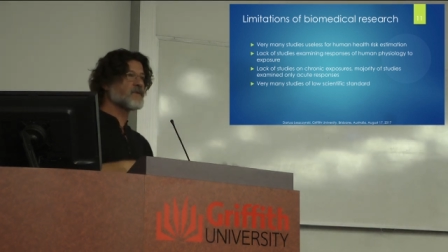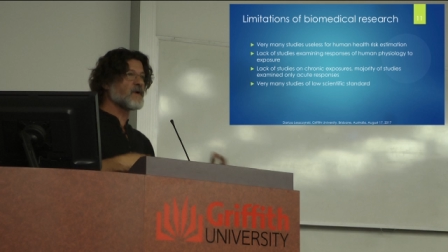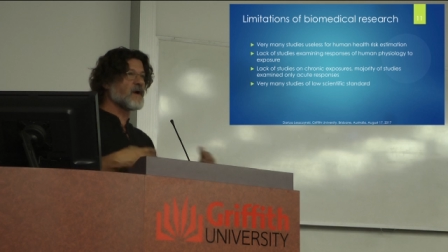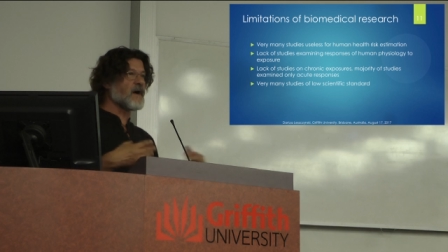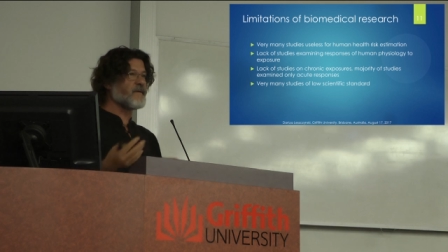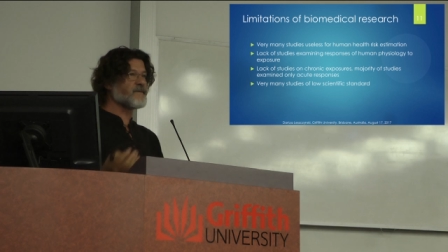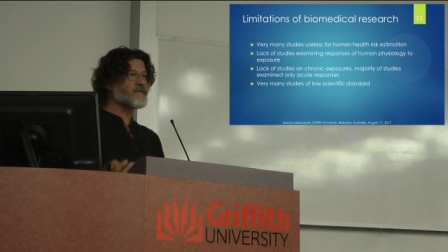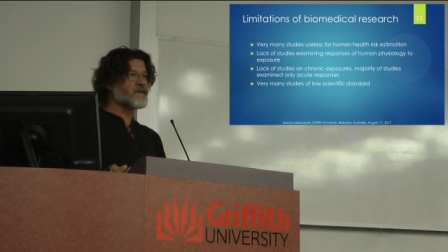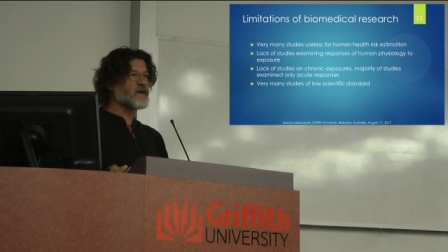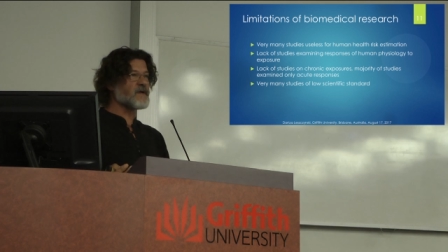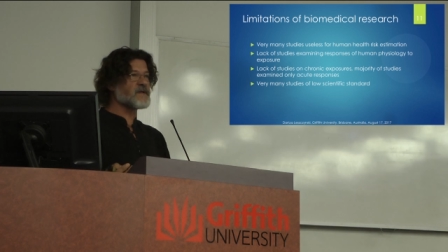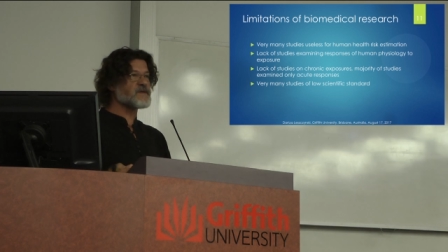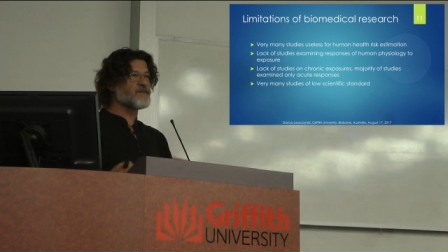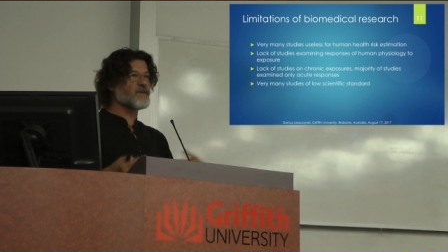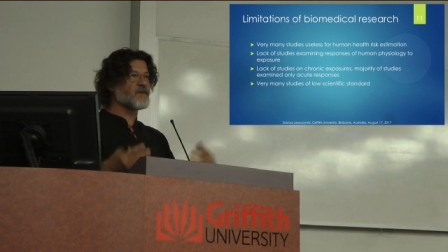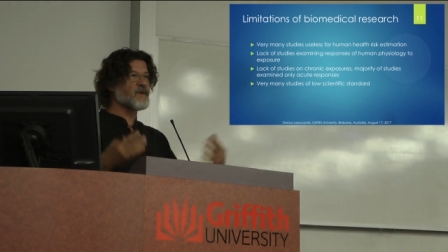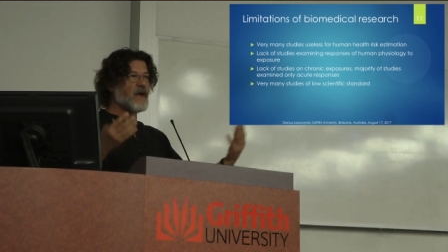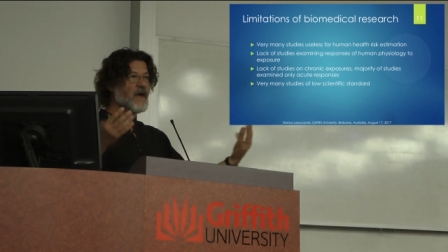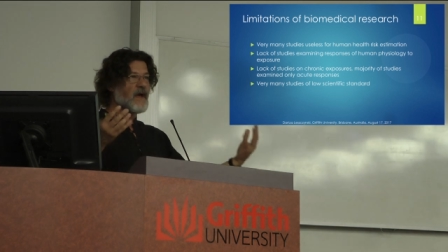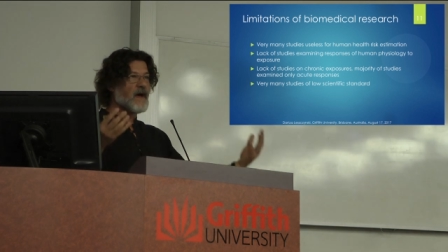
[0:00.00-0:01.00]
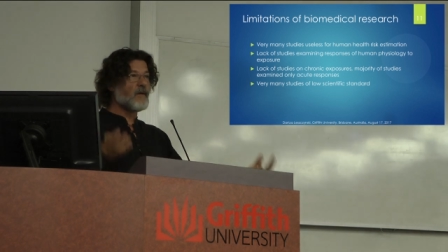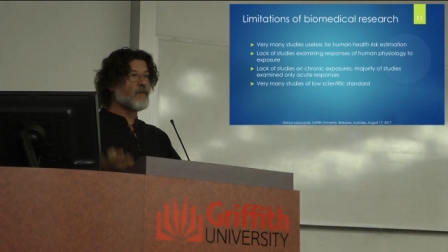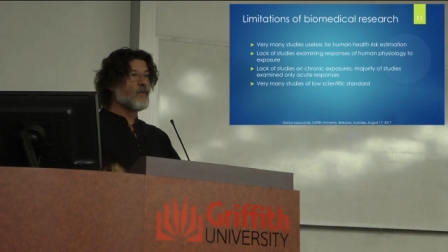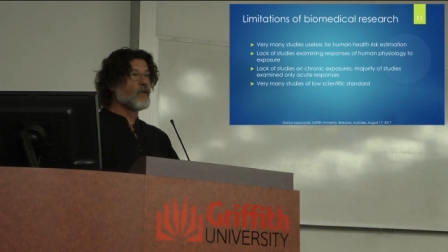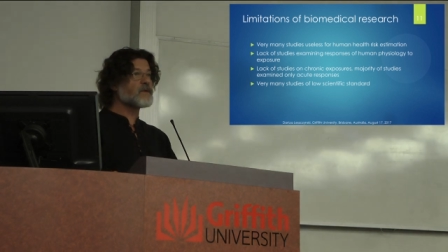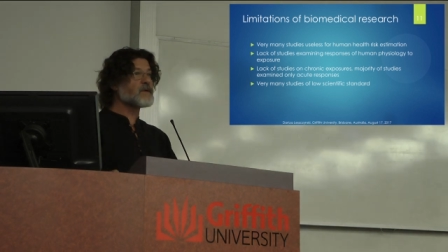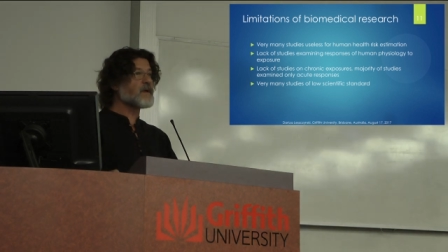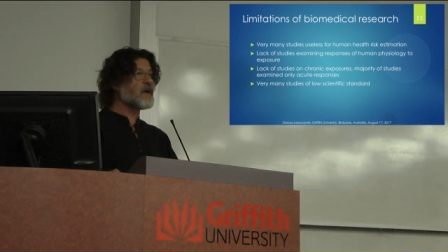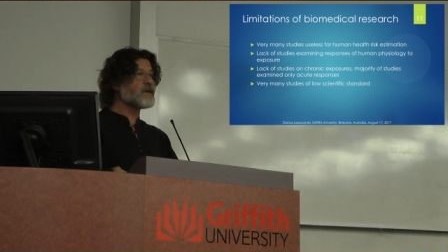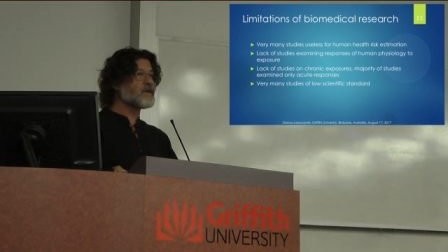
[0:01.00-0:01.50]
after exposure,
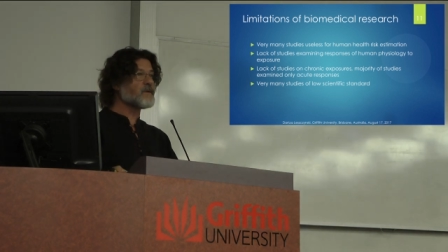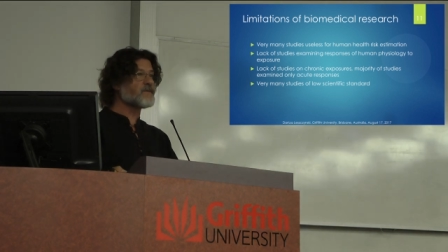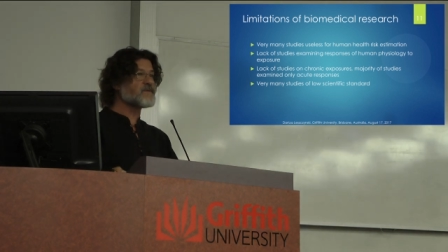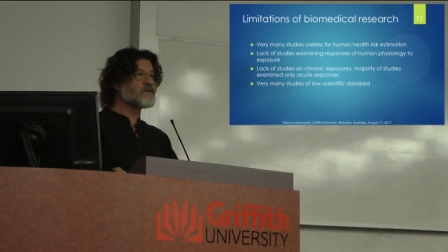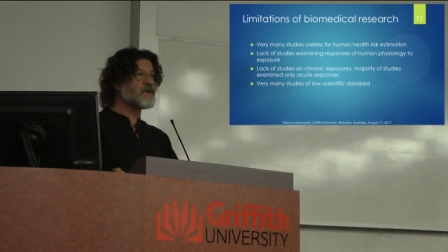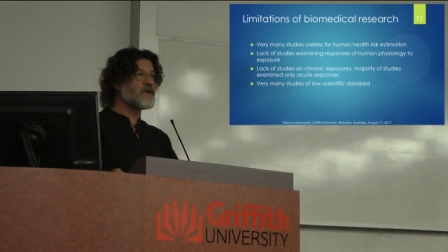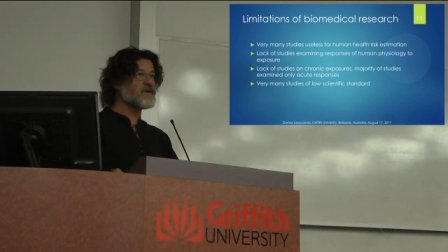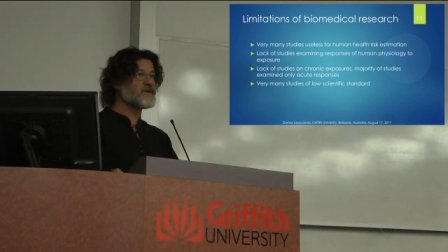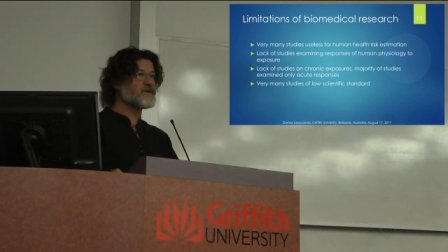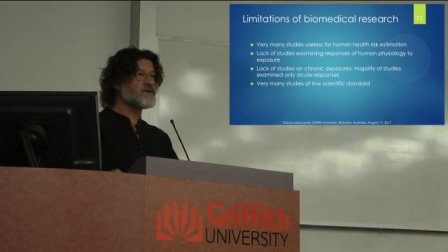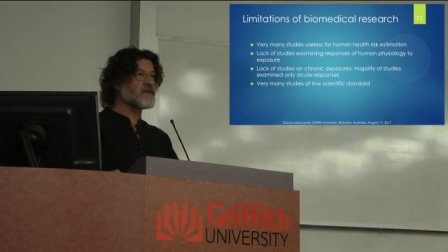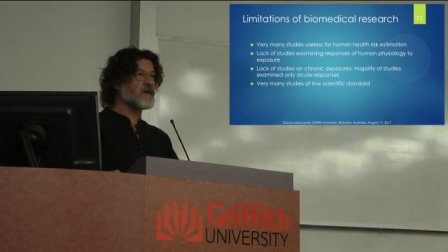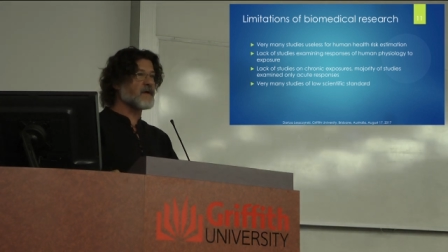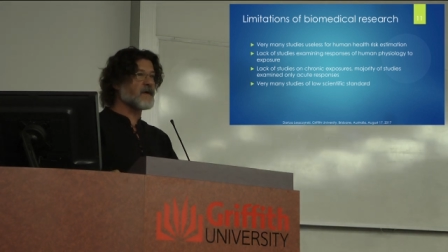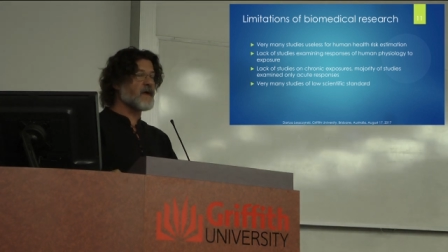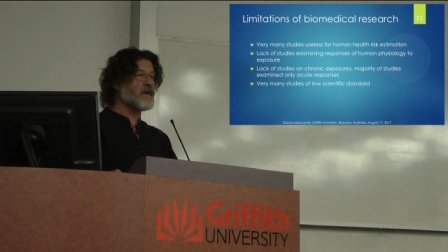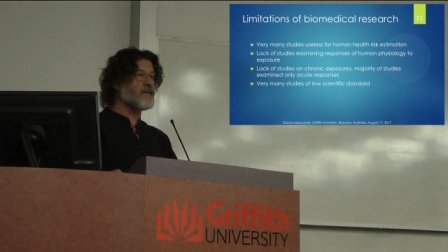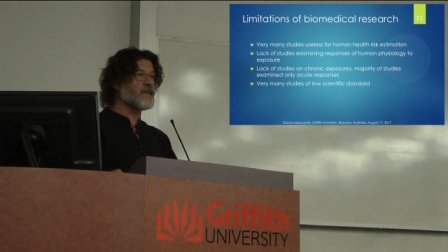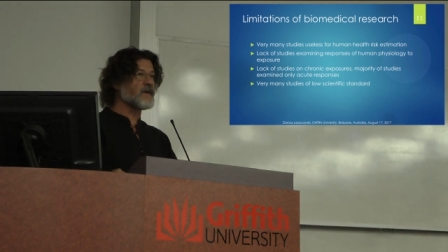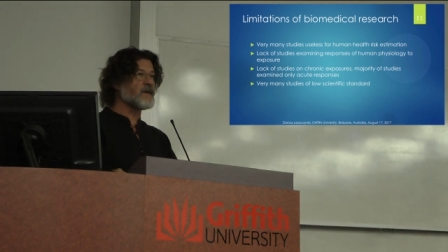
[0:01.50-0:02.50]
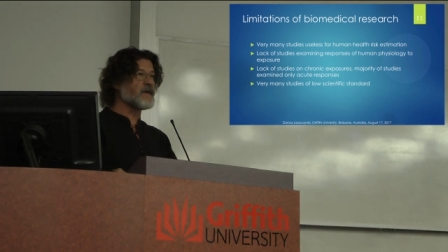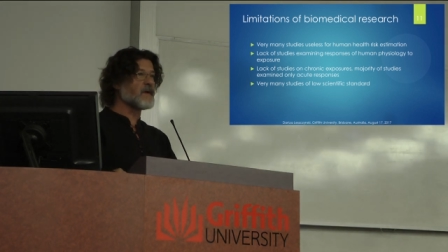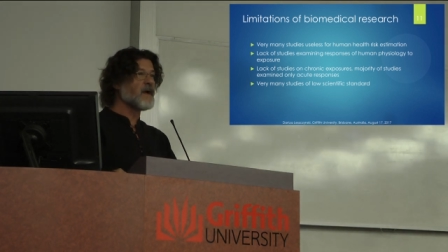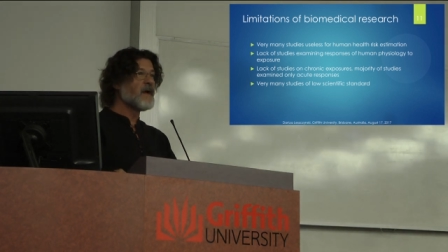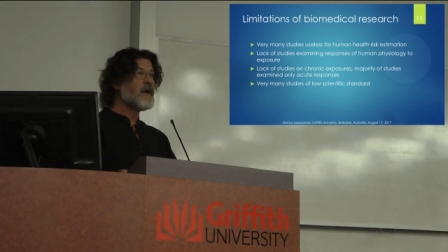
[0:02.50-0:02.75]
what kind of changes are happening.